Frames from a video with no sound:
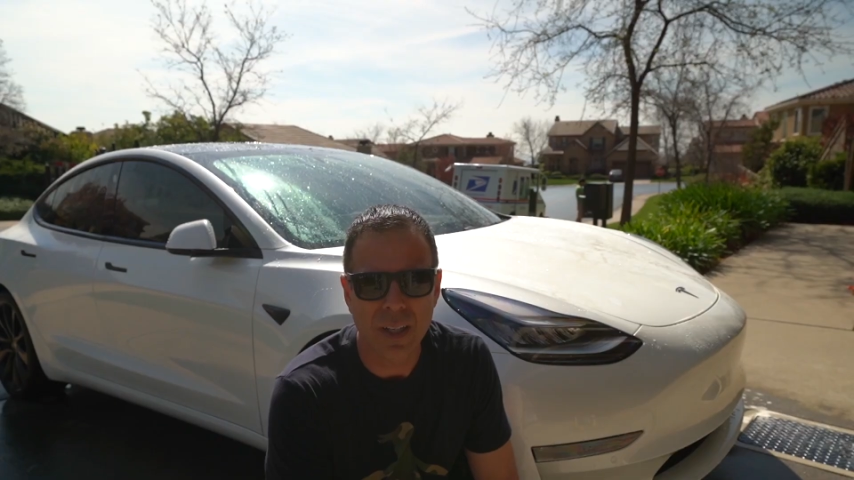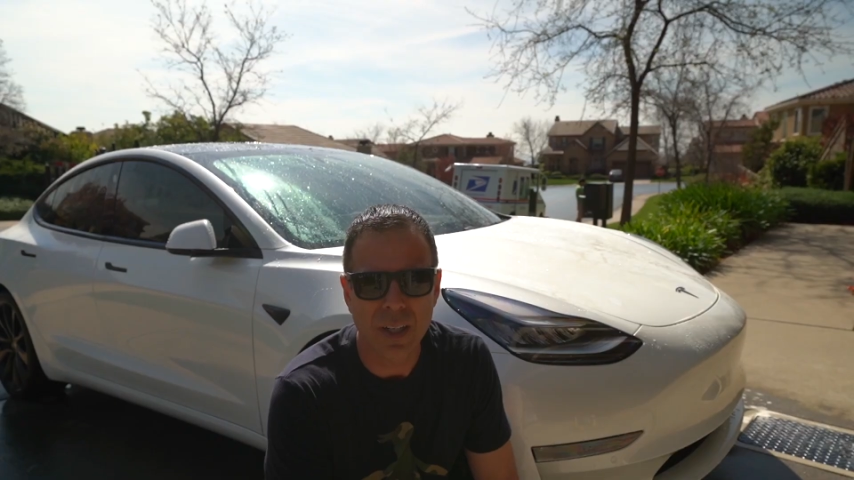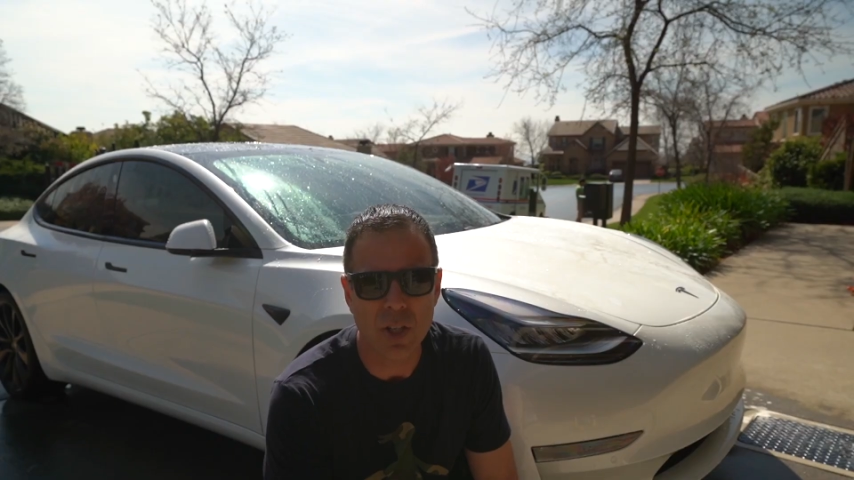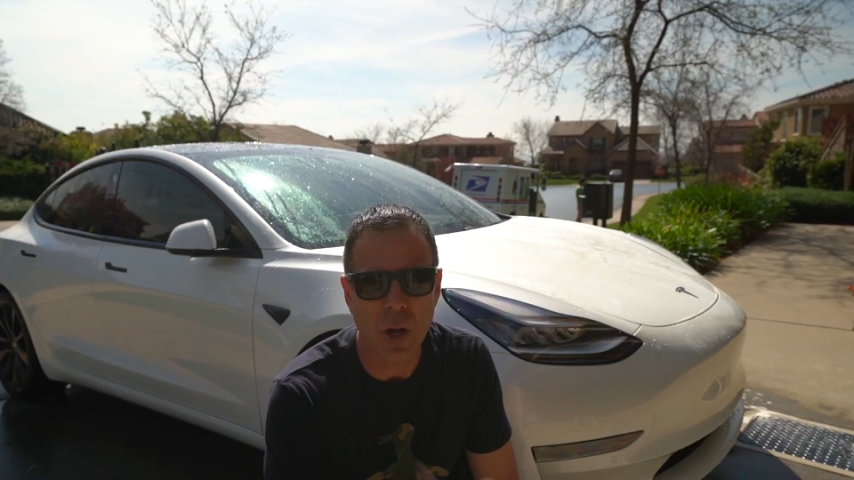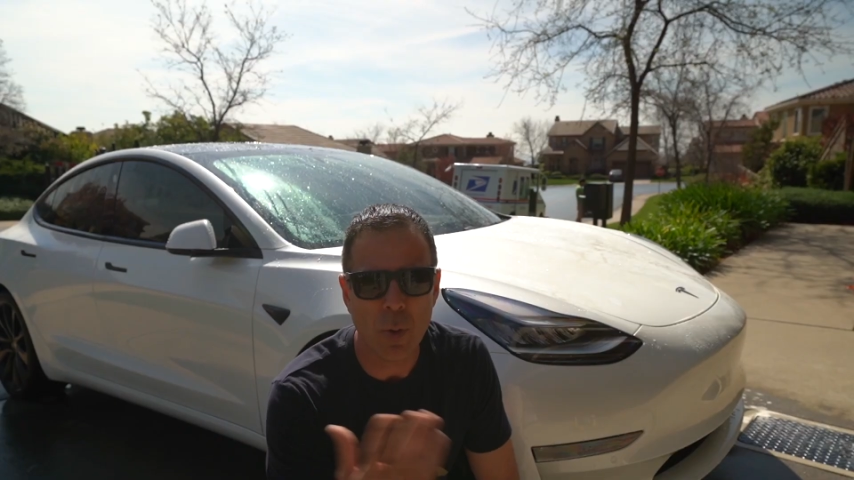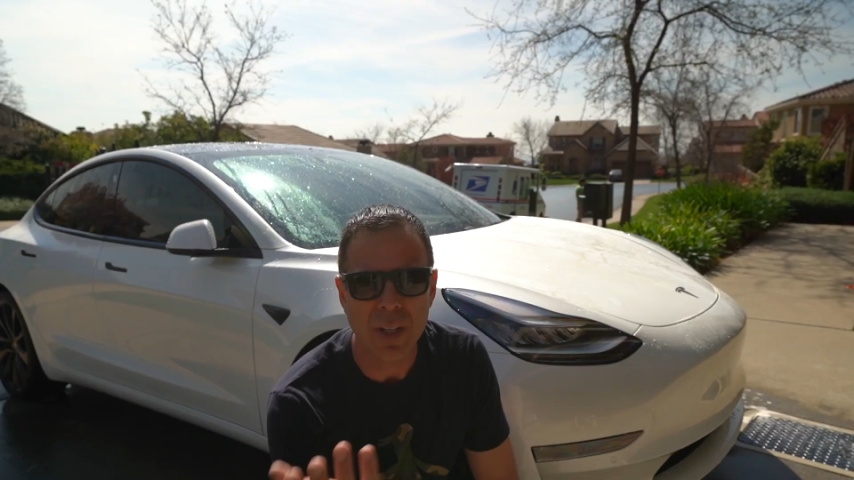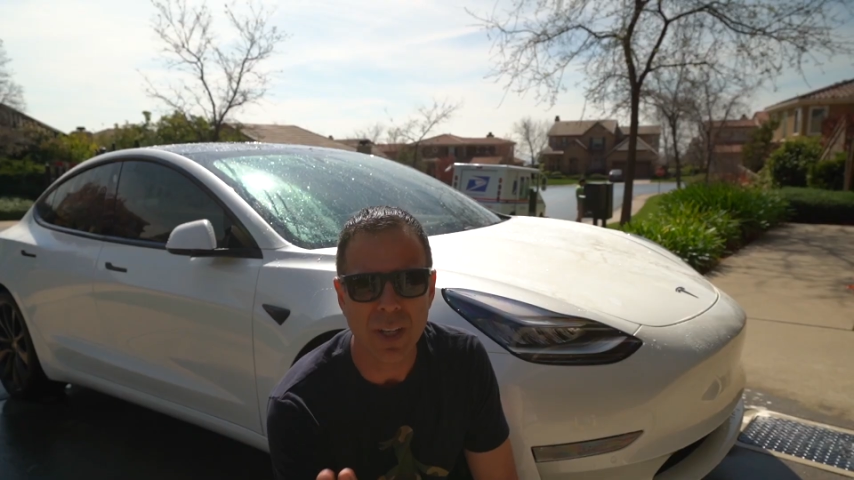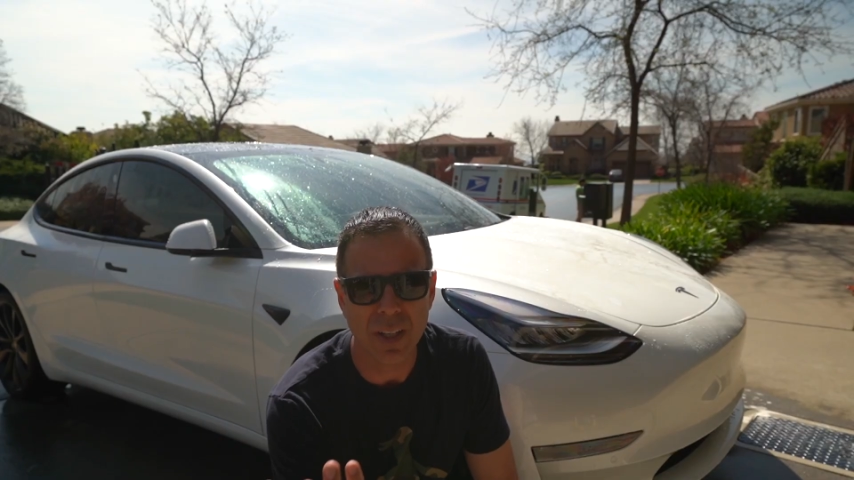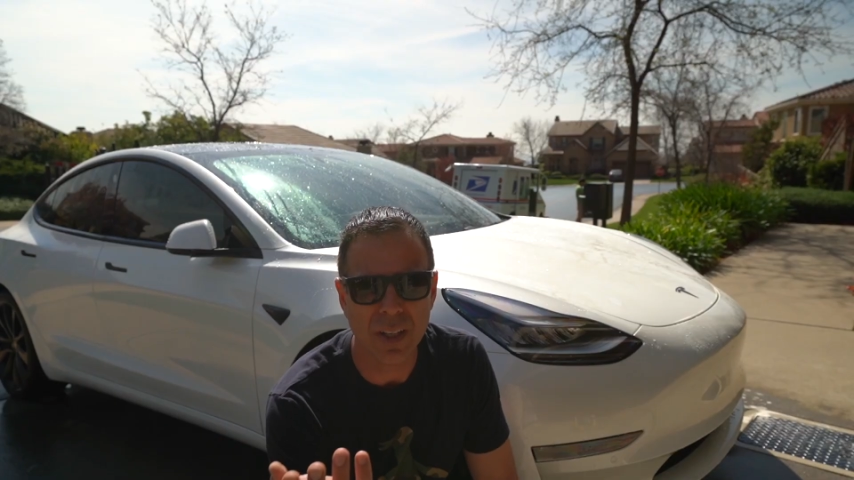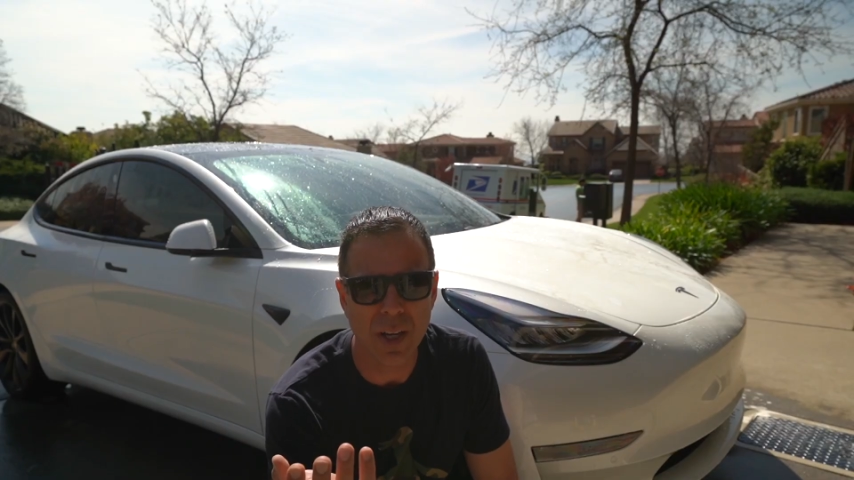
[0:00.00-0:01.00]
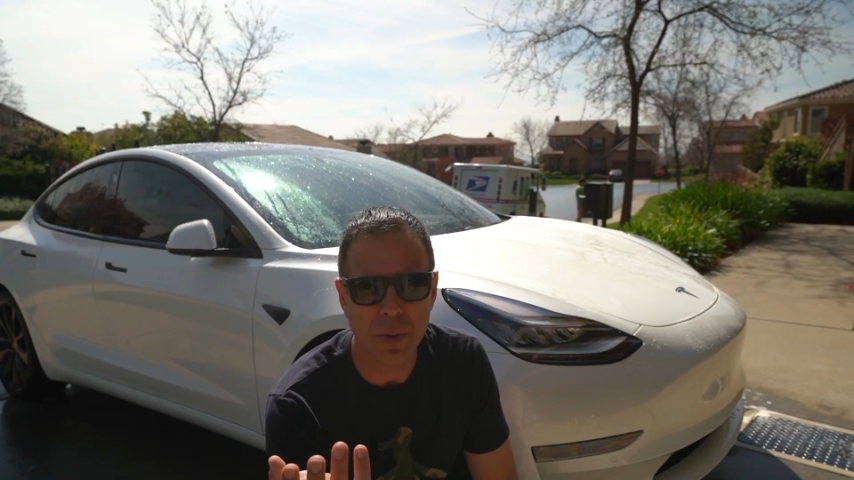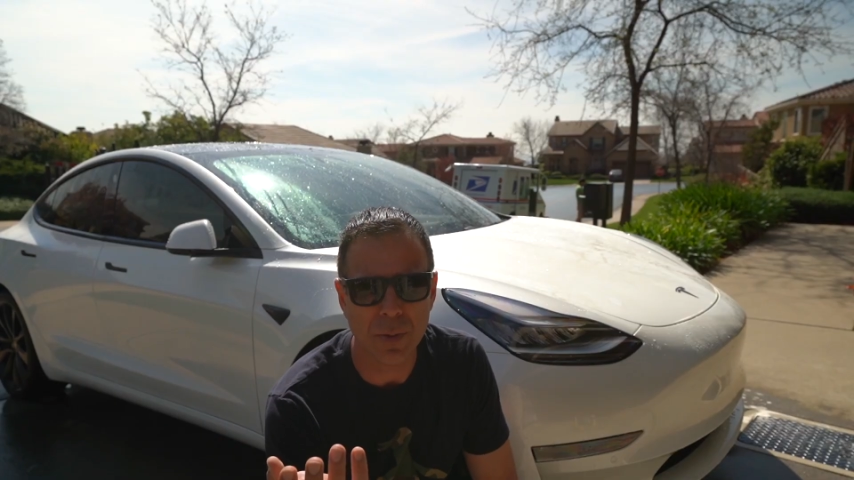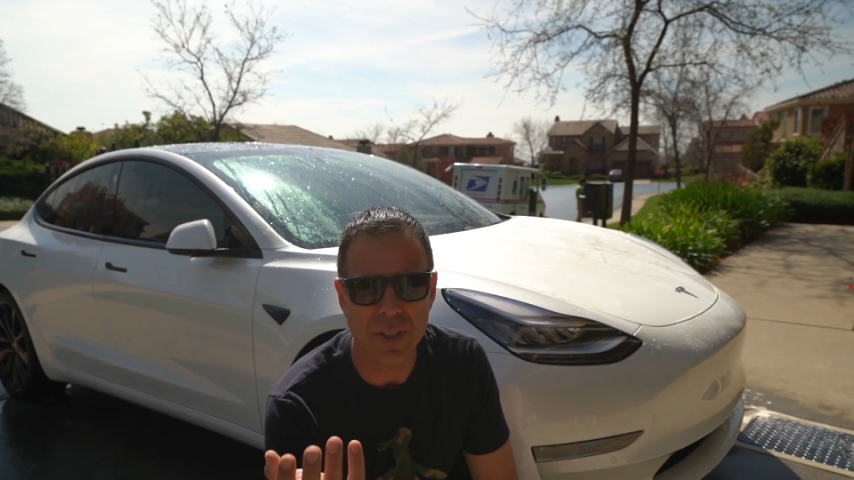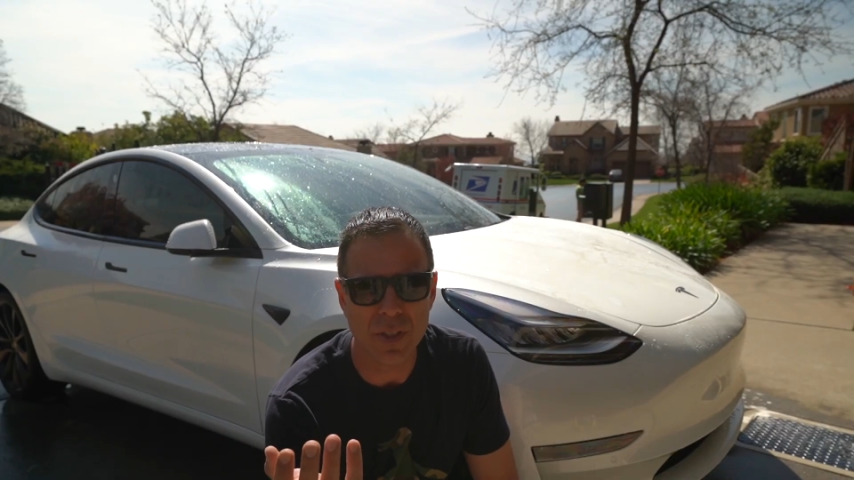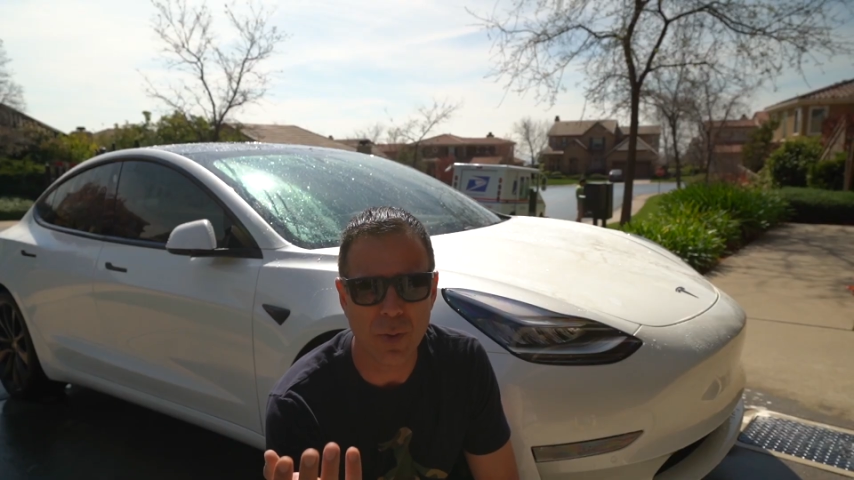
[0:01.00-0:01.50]
So I want to tell you a couple of the
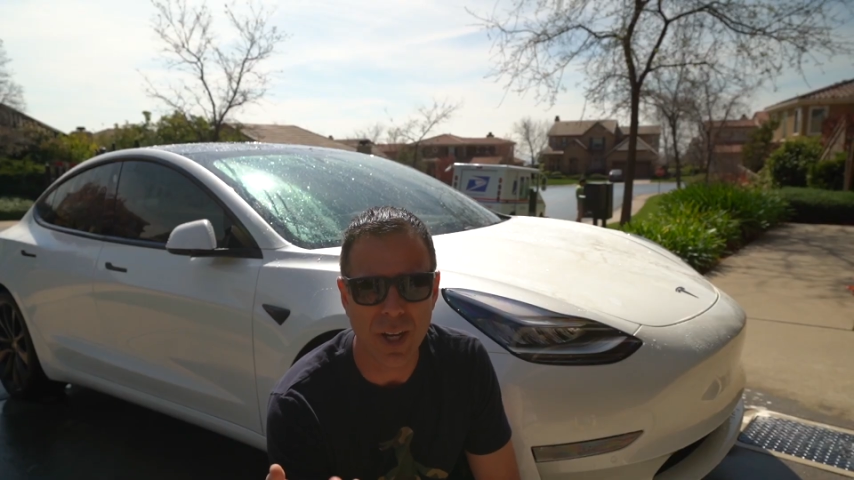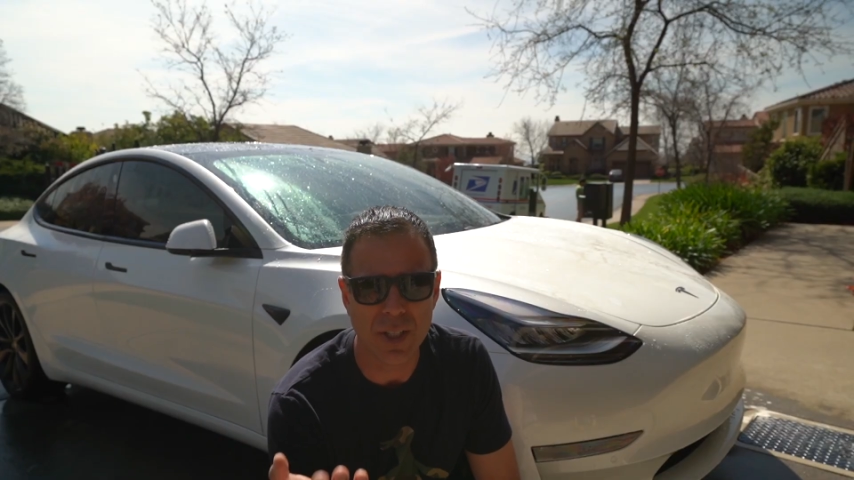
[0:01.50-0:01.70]
reasons why I